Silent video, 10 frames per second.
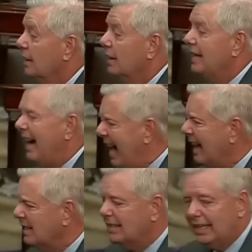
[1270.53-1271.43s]
Now, how
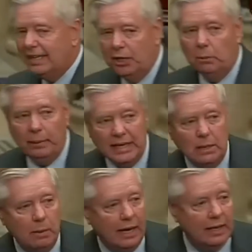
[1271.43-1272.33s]
does that help
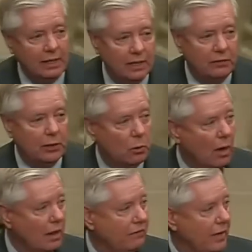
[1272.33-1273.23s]
anybody if they're
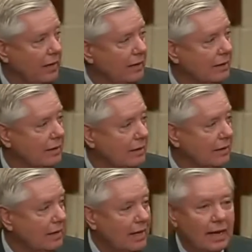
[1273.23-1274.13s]
qualified?
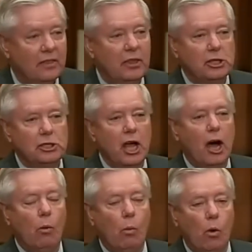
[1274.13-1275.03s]
There's
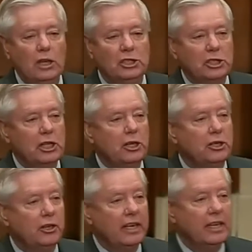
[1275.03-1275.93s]
not one
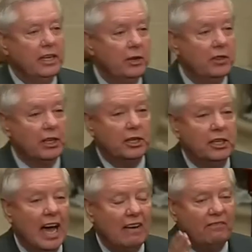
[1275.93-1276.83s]
senator in here that could
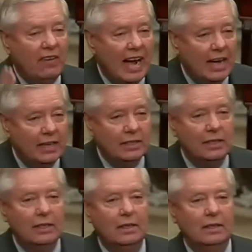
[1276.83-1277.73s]
not find
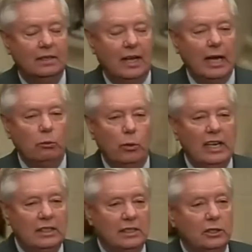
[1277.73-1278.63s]
a
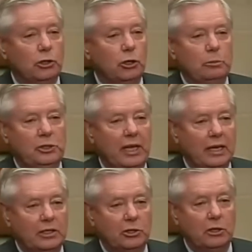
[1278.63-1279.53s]
reason to
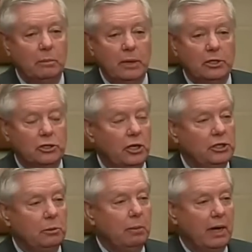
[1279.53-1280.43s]
object to an
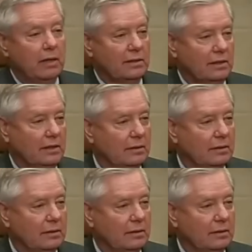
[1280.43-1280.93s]
administration policy